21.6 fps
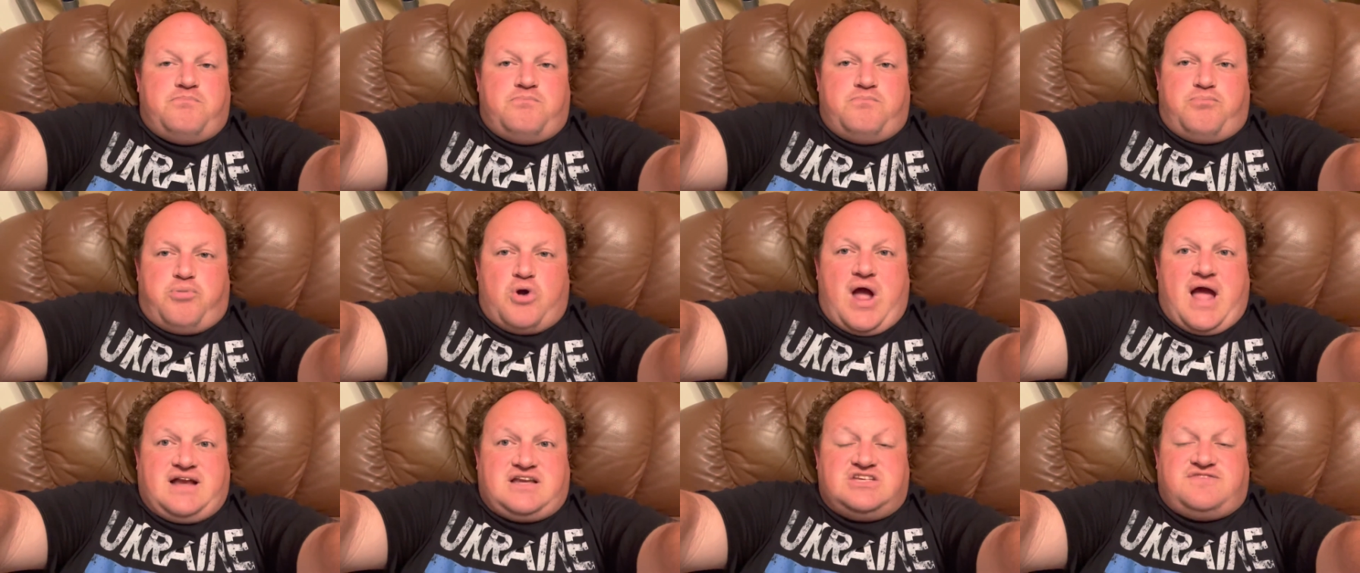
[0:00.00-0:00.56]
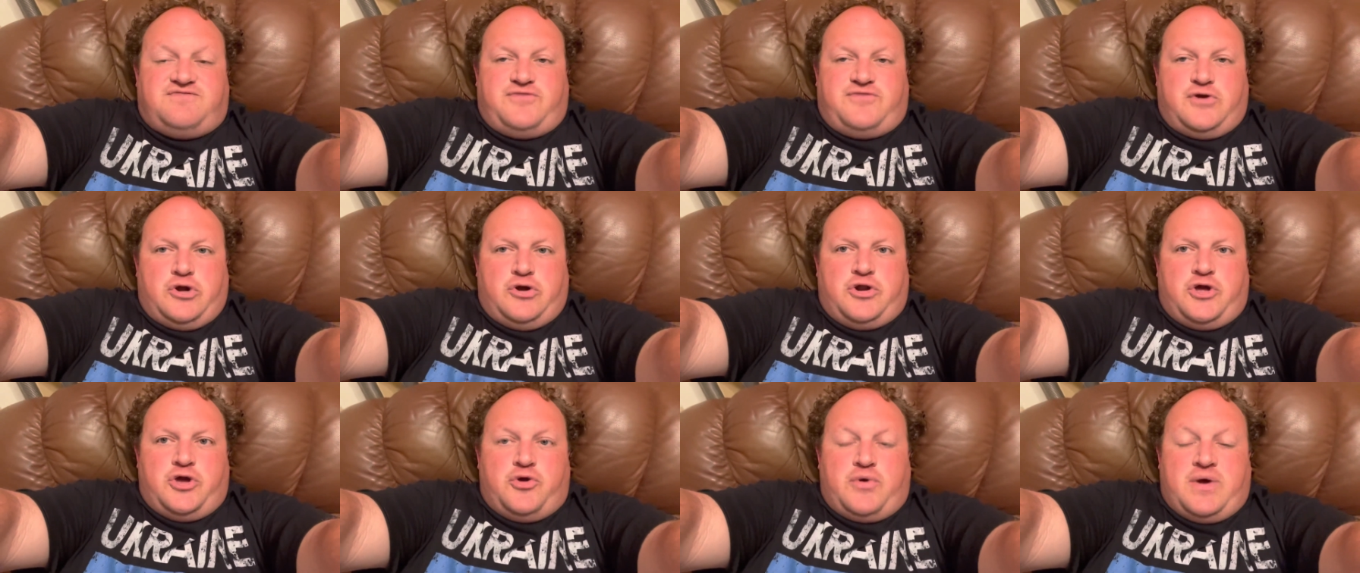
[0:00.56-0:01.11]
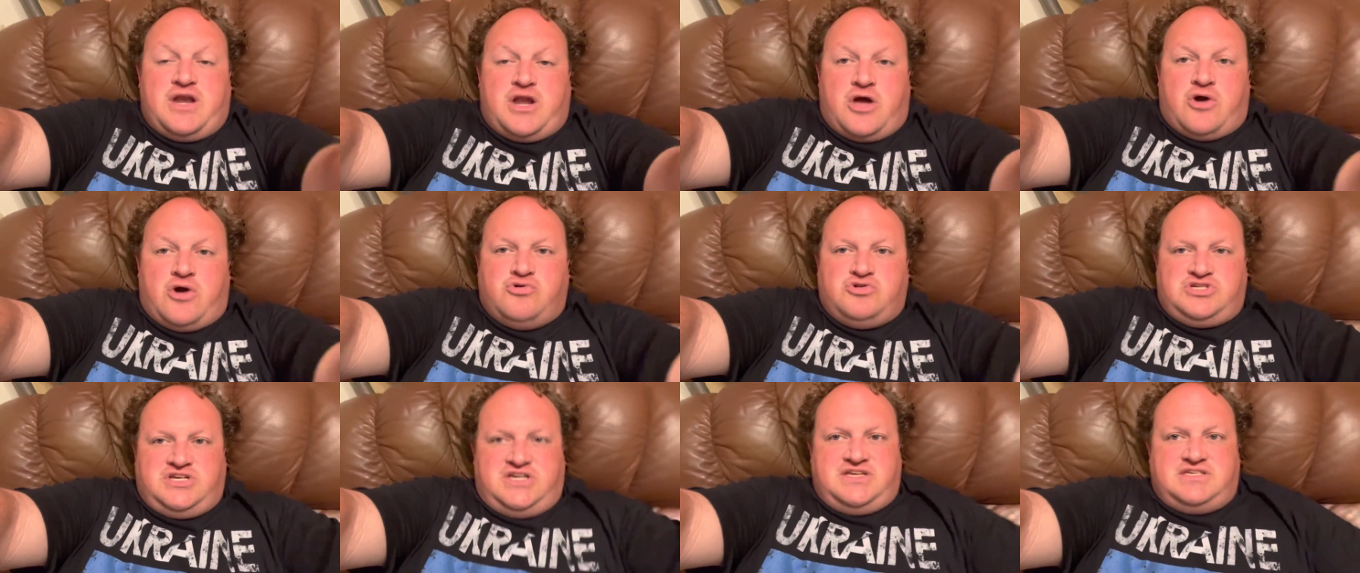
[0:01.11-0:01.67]
practice voodoo and know
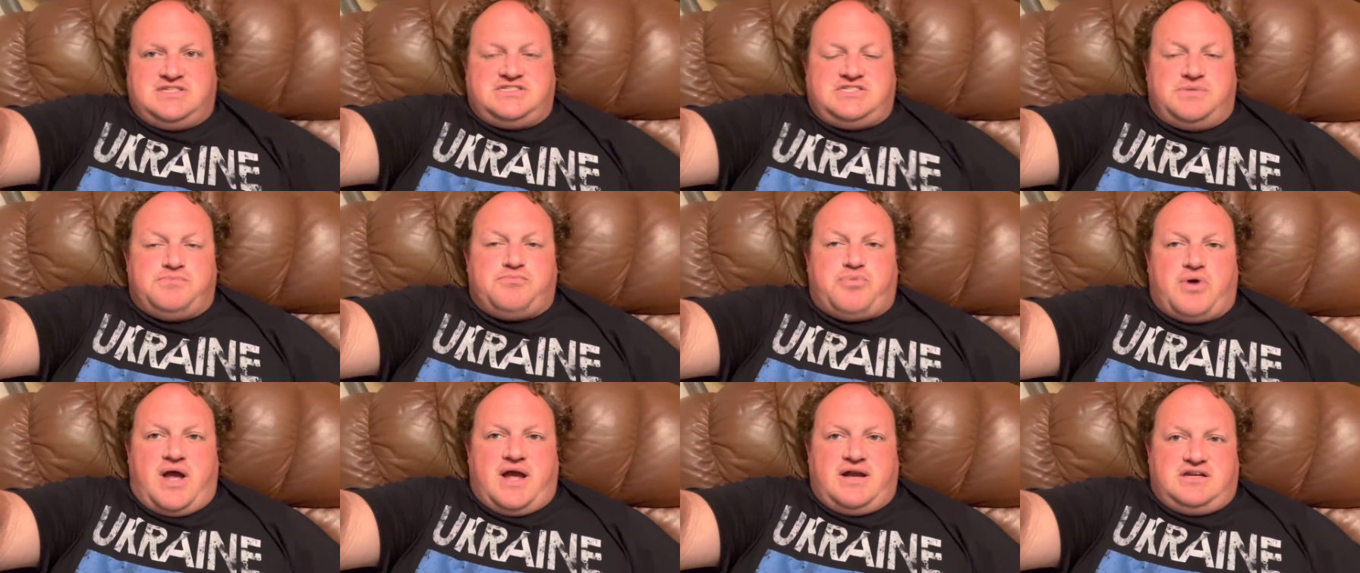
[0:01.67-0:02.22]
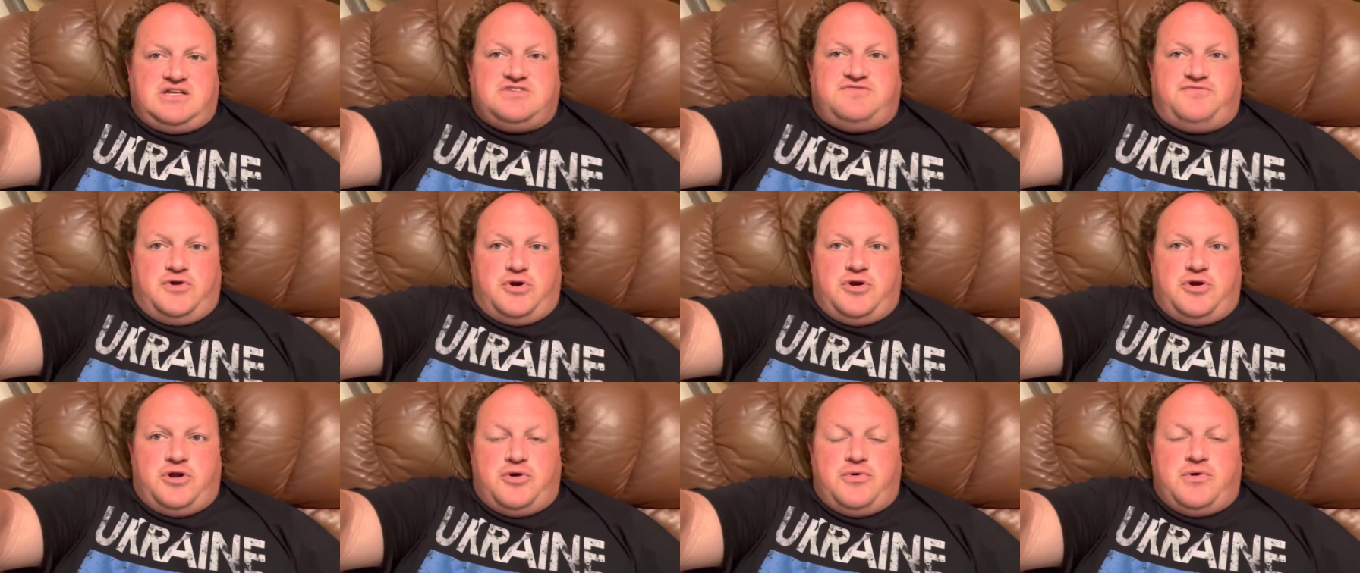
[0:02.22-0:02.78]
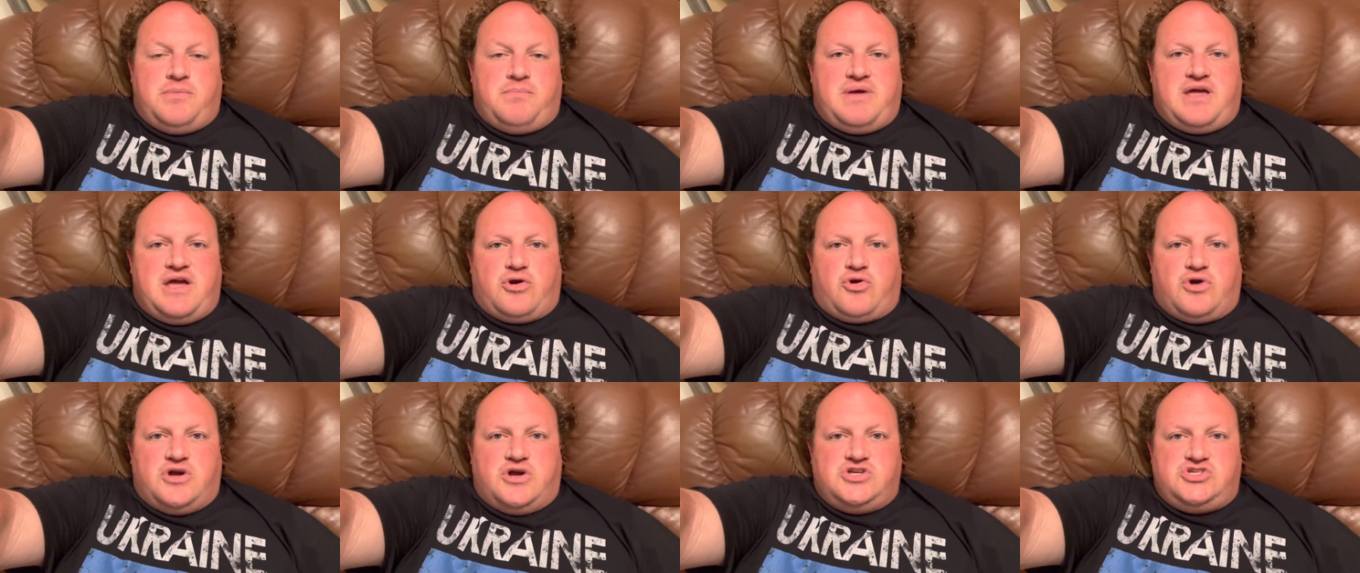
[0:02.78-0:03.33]
Jesus, and practice voodoo and be
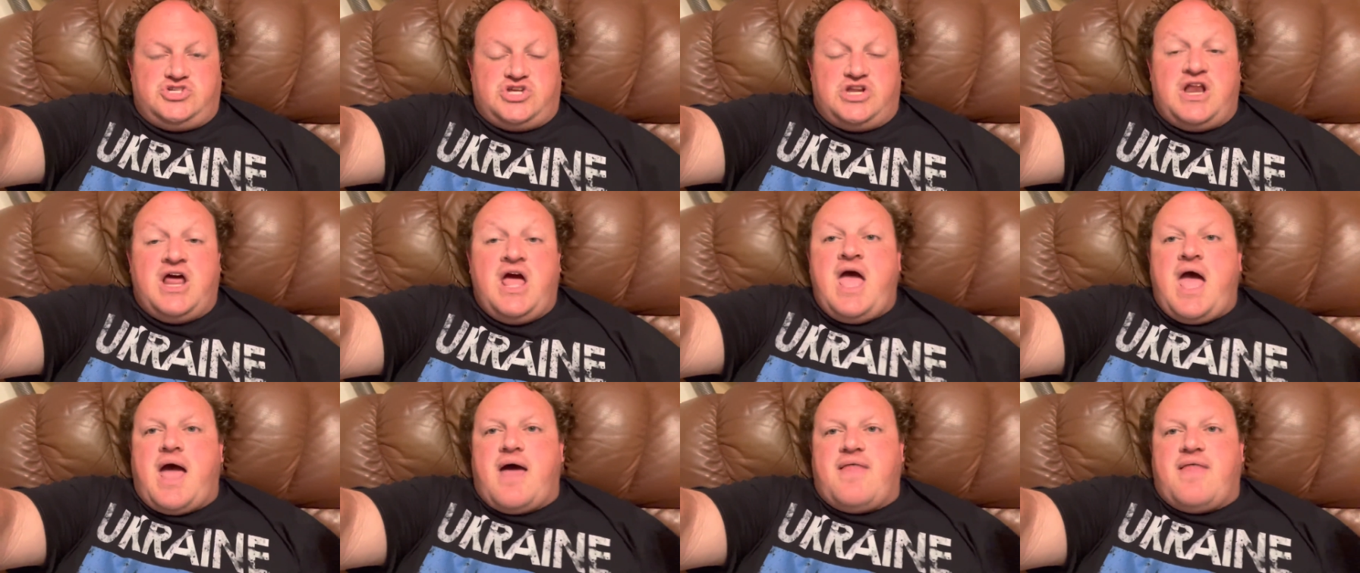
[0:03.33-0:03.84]
a Christian.